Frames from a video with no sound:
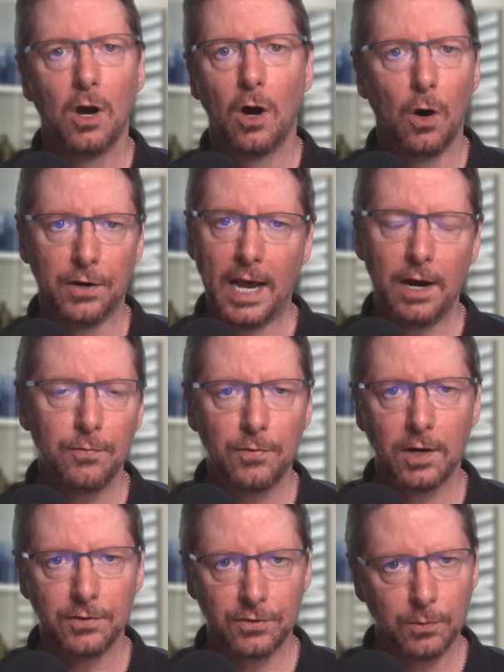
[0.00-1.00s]
on how
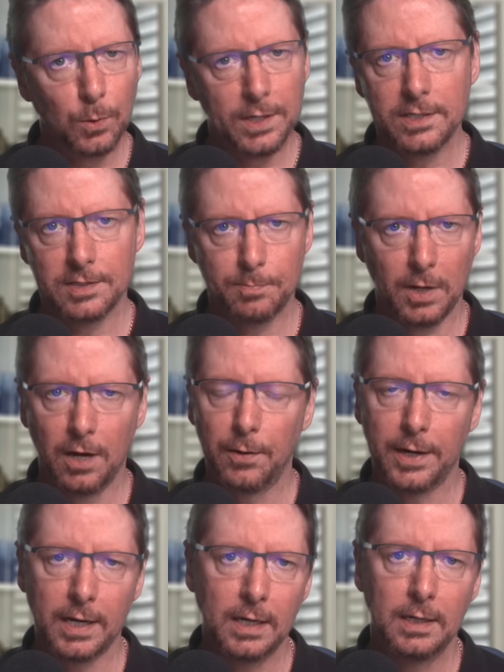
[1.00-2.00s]
fast the wind is
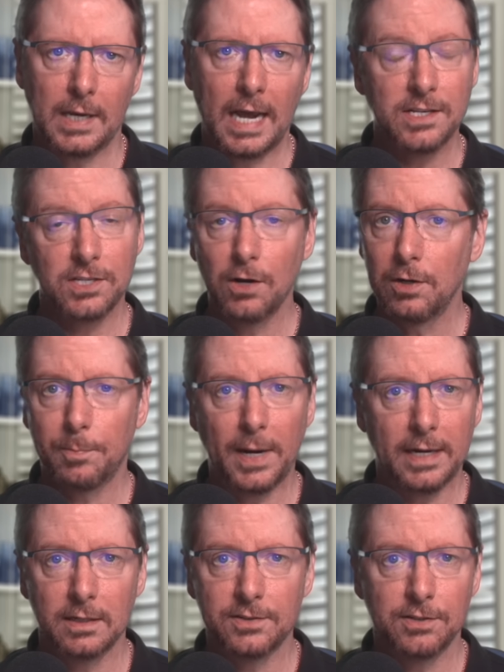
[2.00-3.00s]
blowing, and solar
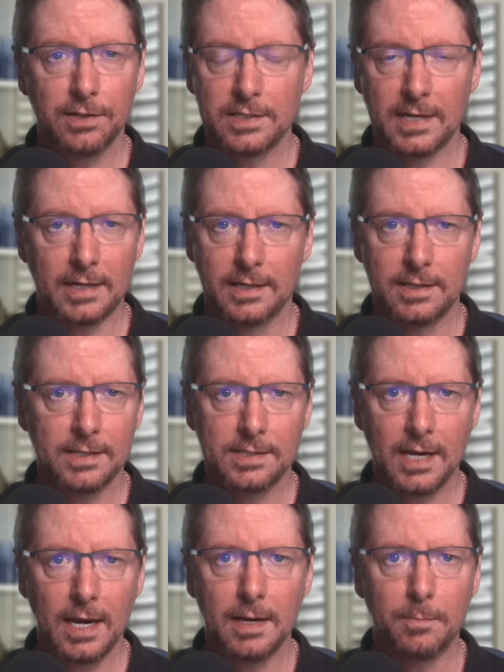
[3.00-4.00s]
panels are exactly the
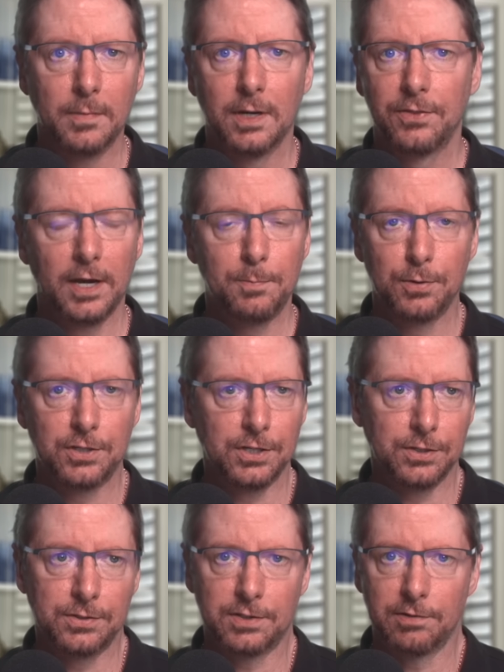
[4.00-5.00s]
same. They
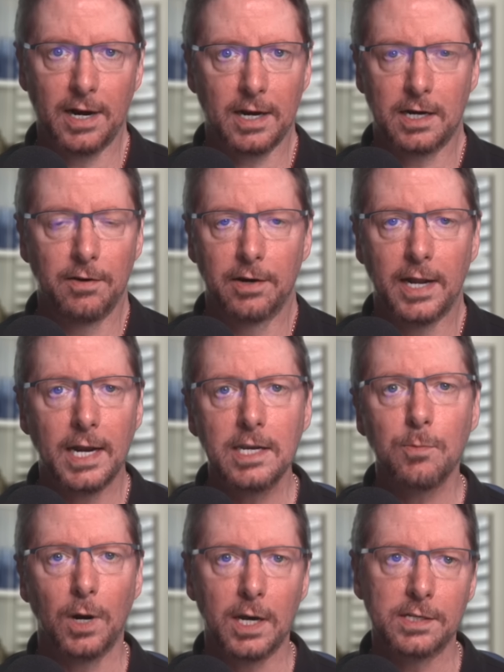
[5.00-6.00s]
produce direct current
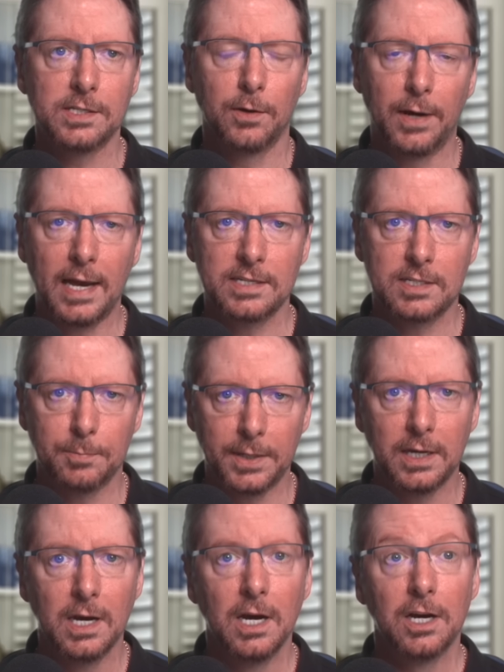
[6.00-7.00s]
anyway, so it has to
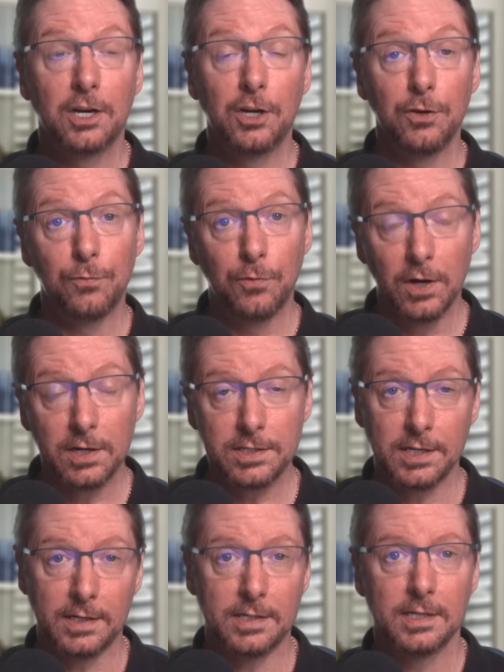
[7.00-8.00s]
be
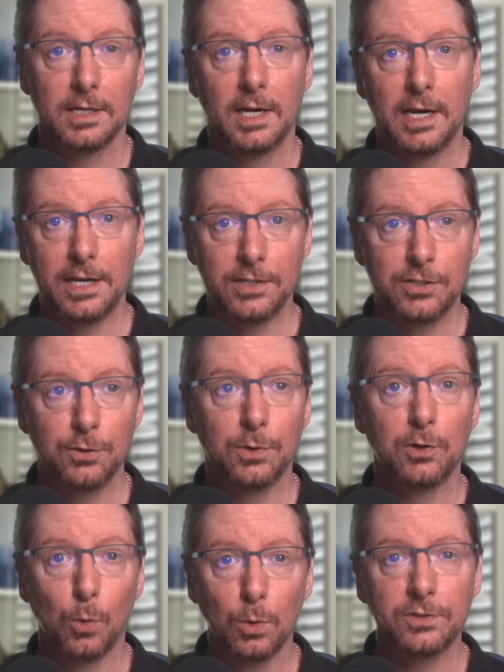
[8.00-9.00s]
converted into
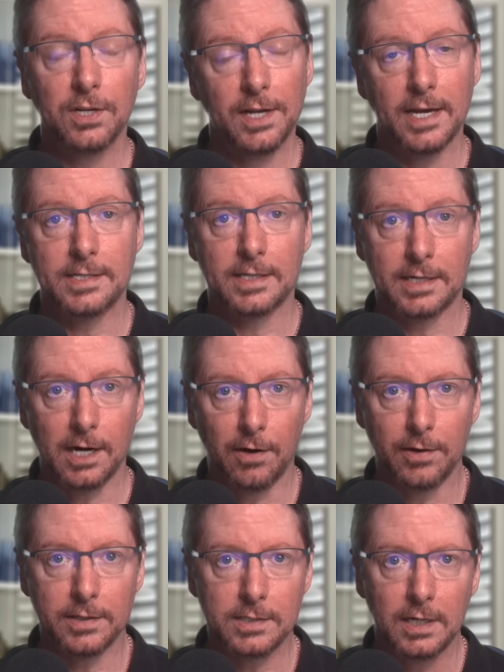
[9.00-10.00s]
an alternating
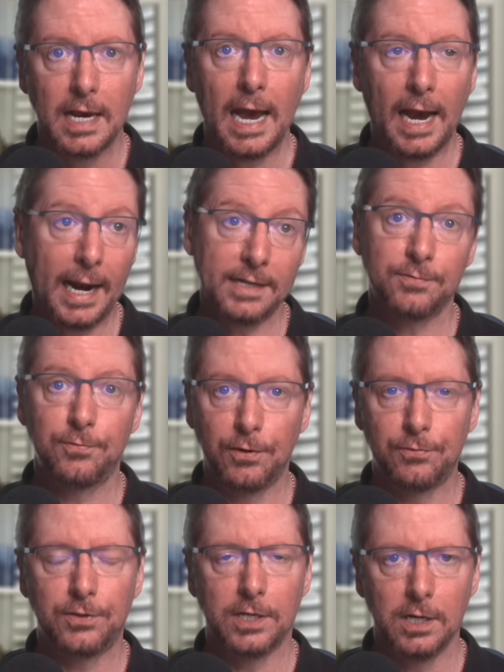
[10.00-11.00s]
current at
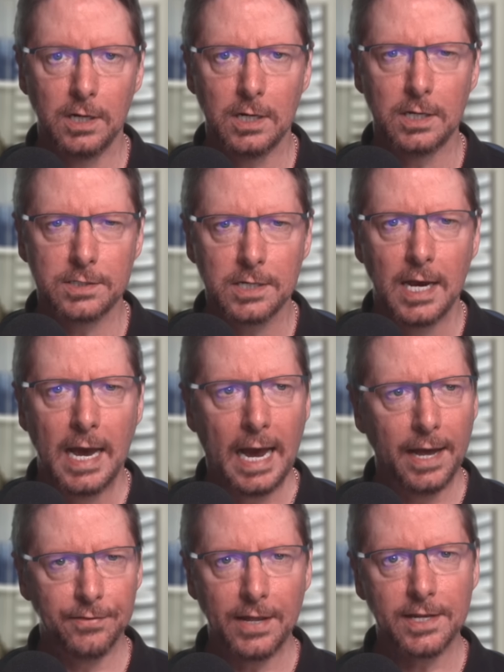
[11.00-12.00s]
50 hertz
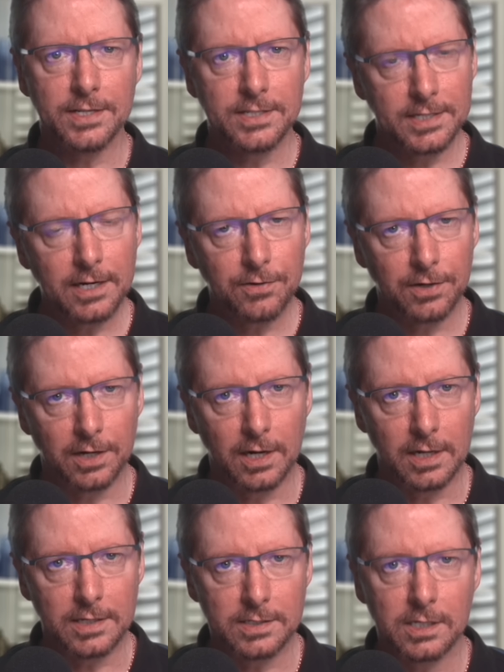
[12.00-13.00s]
and then
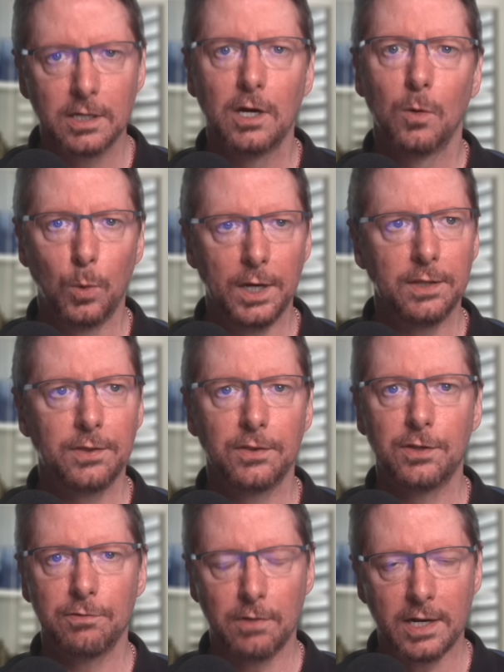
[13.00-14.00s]
synchronized with
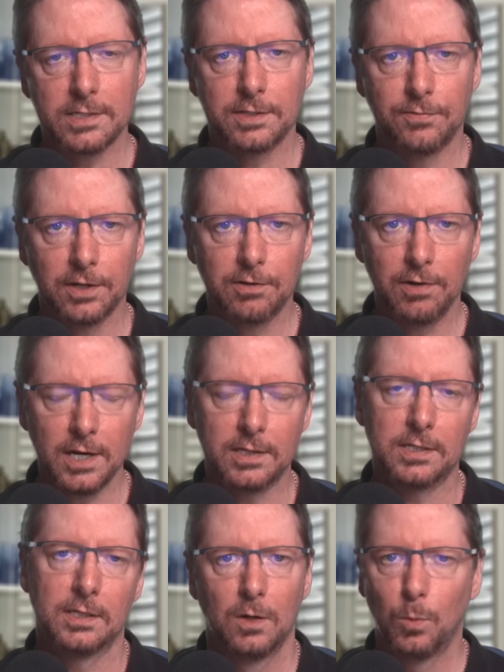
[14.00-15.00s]
the rest of the
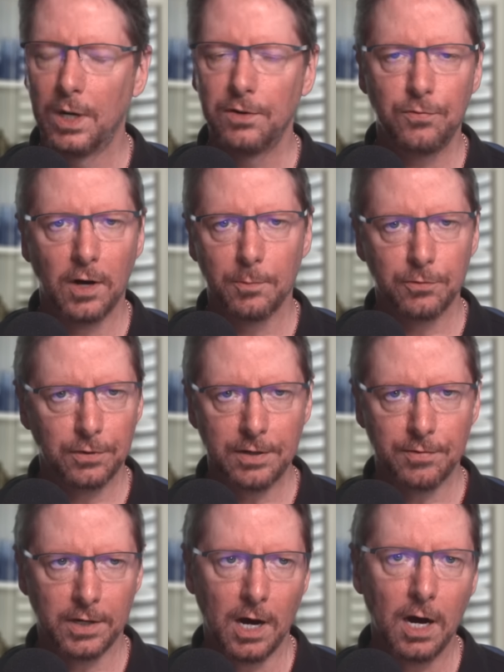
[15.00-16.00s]
grid. Wind farms are
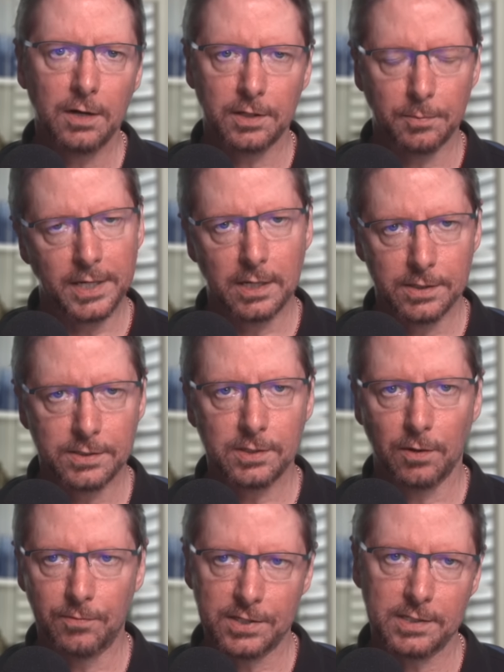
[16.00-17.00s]
even harder because
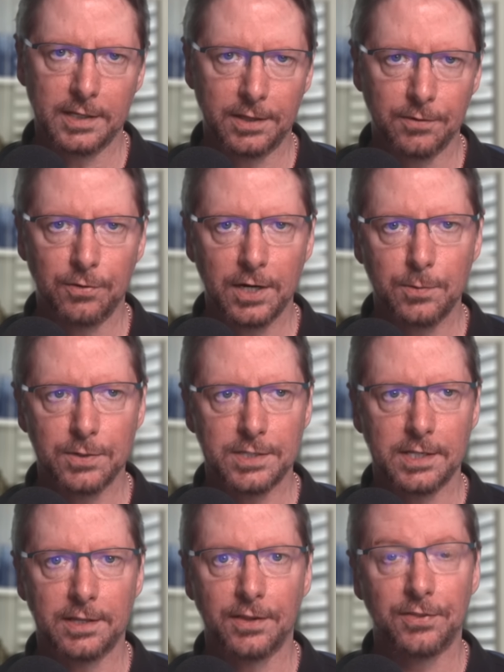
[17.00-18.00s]
obviously the
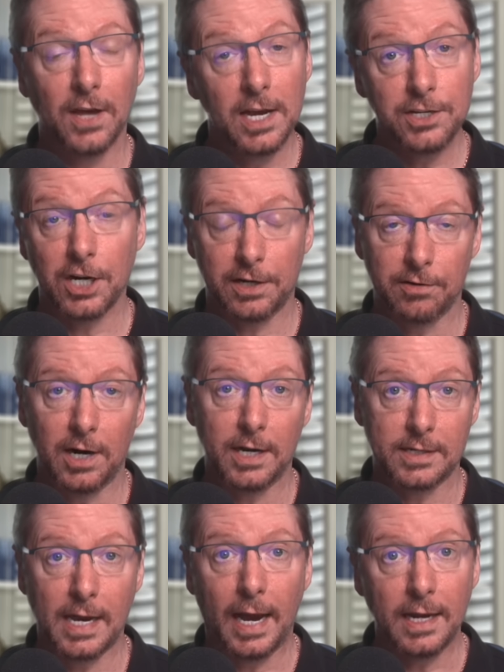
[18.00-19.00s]
frequency that they
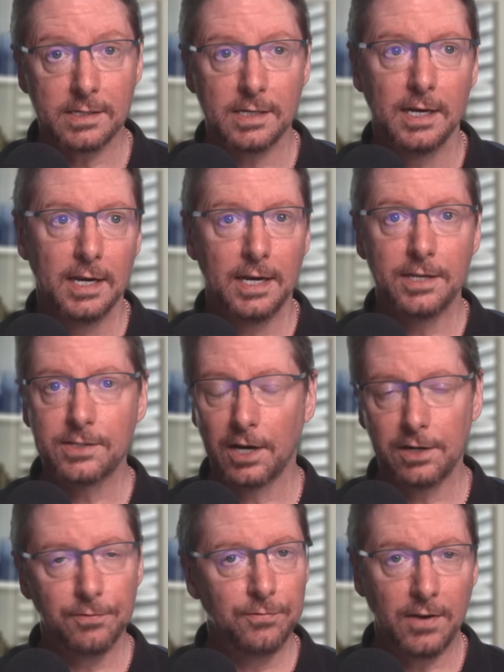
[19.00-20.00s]
generate at is
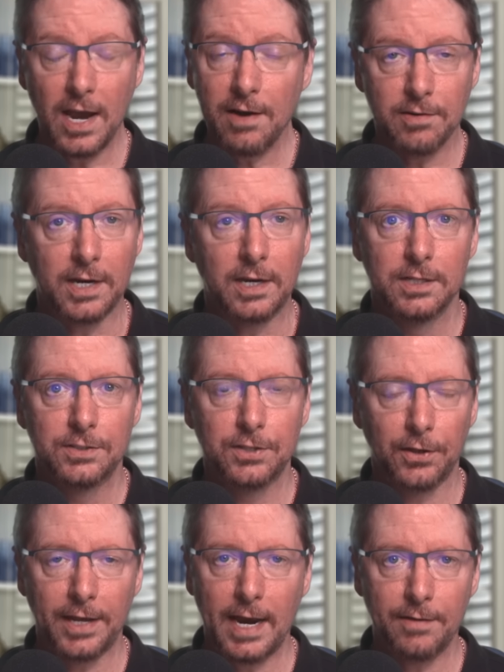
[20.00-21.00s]
going to vary,
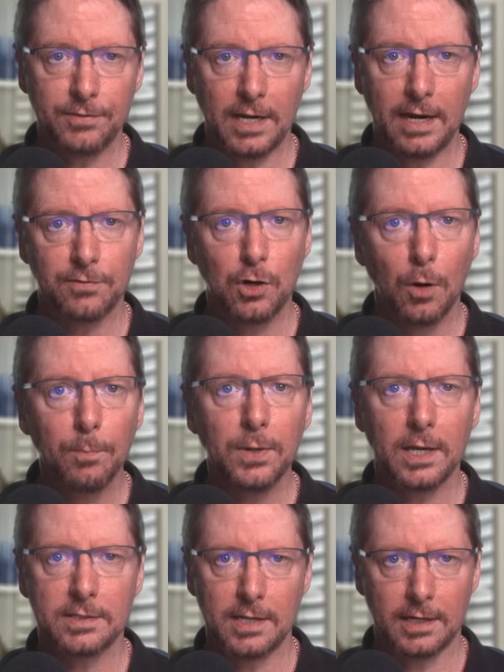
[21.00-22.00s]
so they have to have
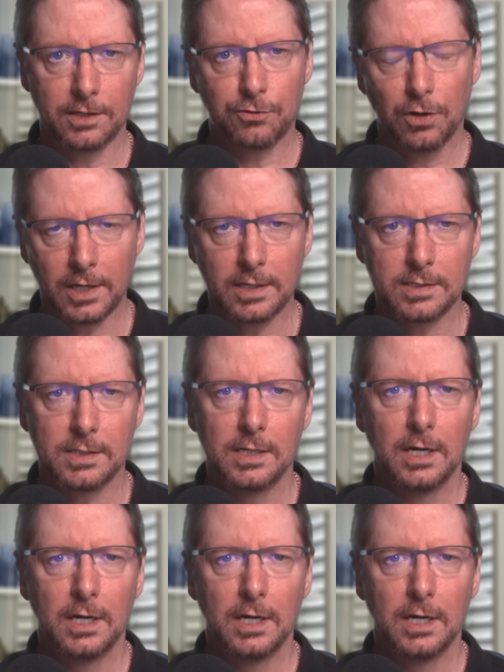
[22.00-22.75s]
complex electronics